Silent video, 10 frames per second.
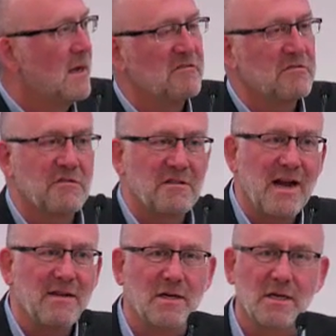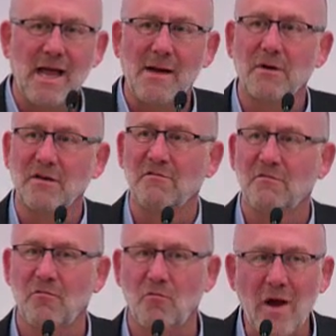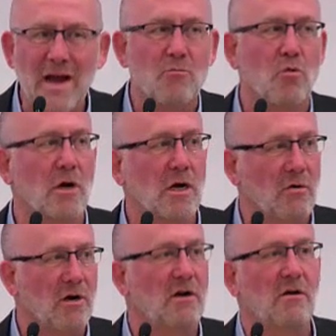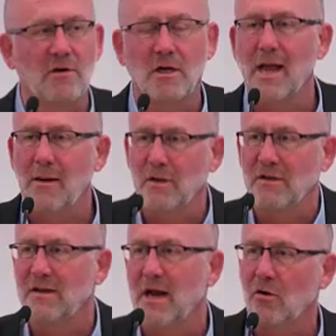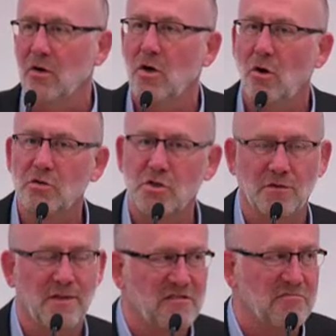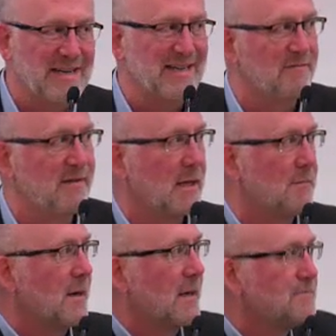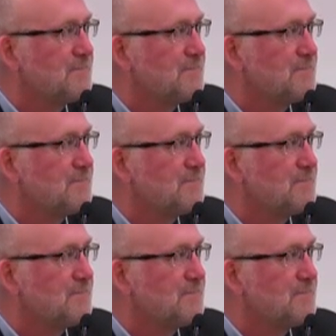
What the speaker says: So there's kind of a collaborative framework or a collaborative care culture that's been developing.